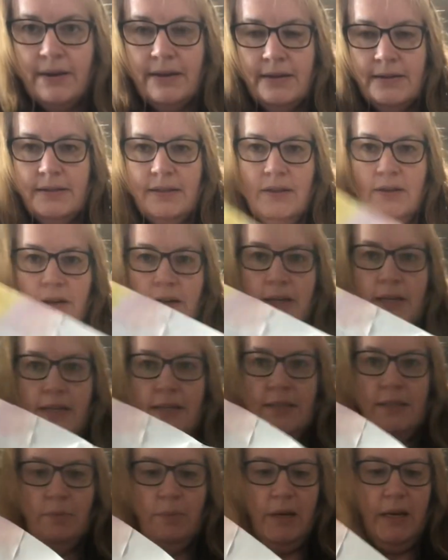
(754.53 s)
so
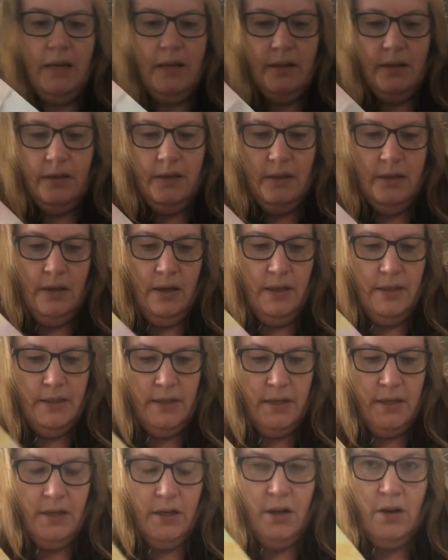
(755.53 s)
here's the bag. It's
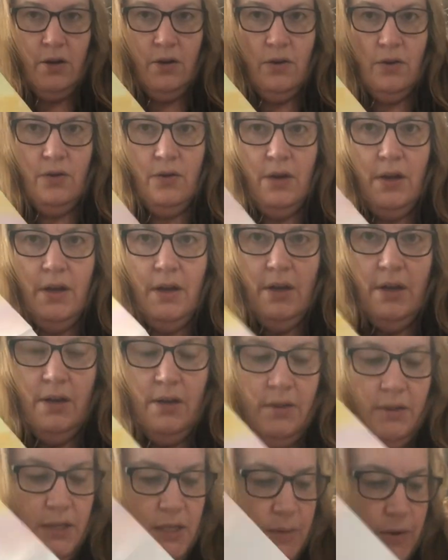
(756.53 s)
going to go
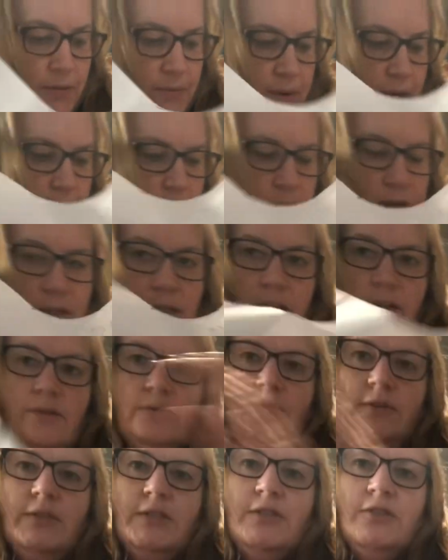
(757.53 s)
this way around.
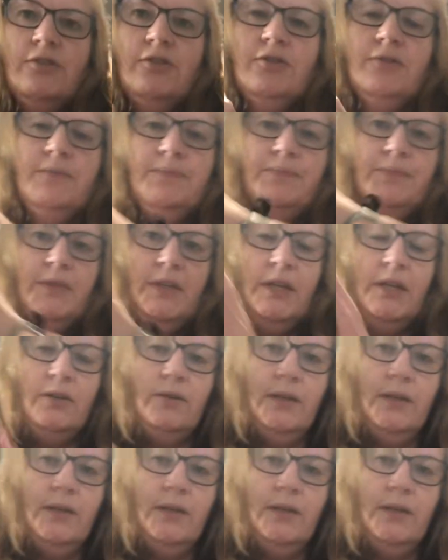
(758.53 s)
It'll